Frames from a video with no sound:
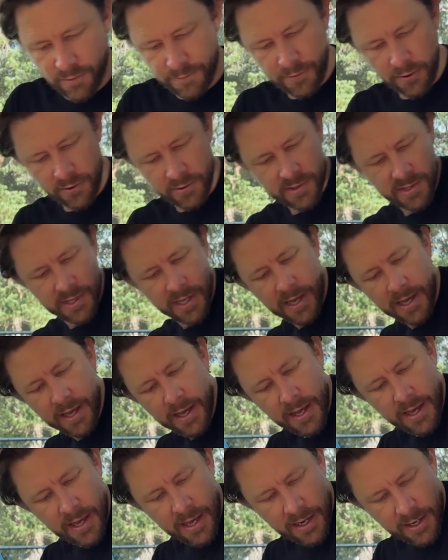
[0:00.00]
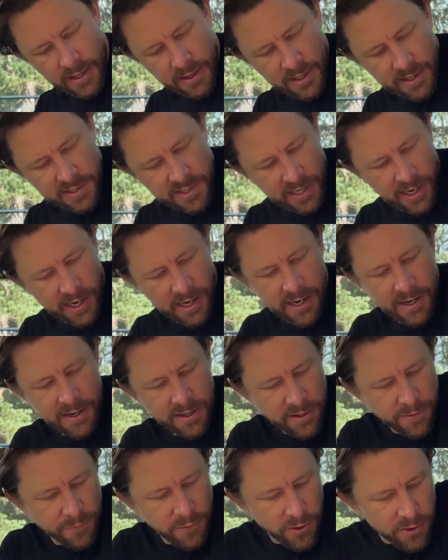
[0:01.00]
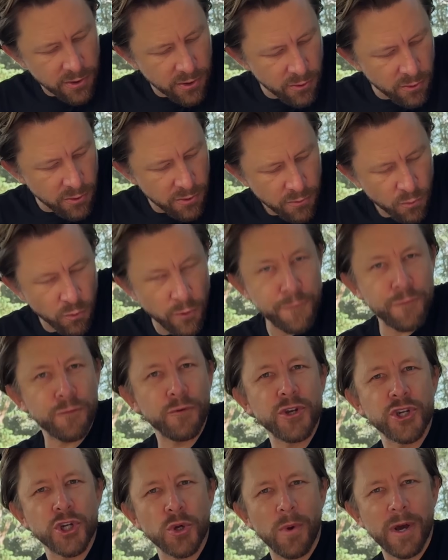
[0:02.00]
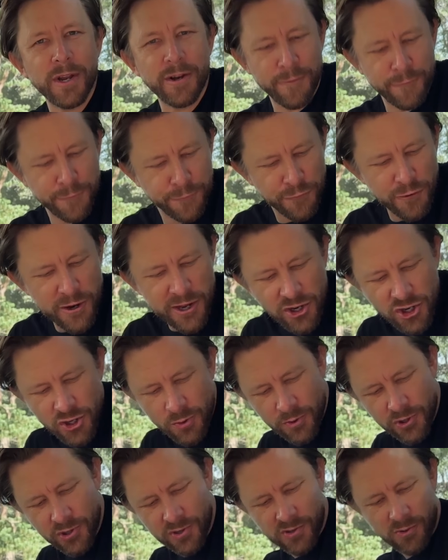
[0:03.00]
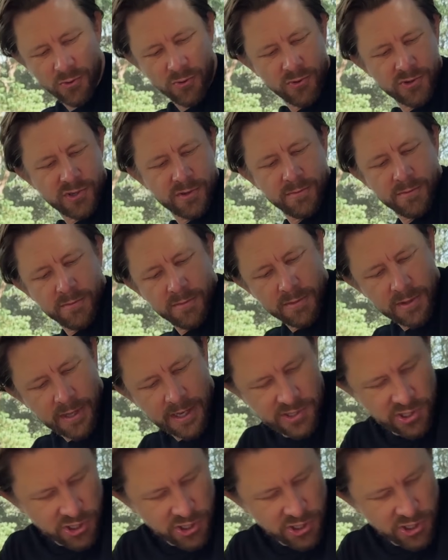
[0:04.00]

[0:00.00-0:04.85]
phones there. And in this car, you've got the refrigerated fridge, which is awesome. That's